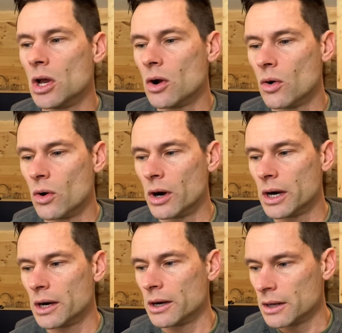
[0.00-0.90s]

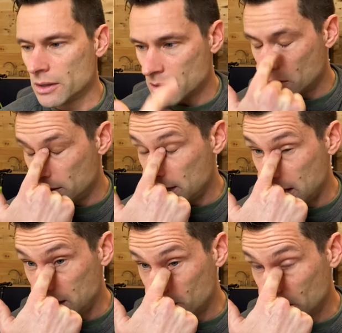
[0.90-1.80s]
or the
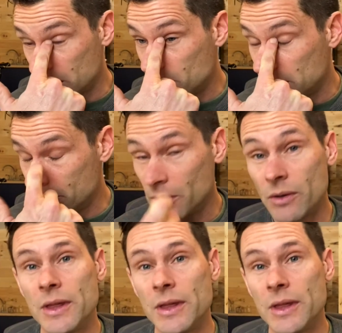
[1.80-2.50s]
80 million people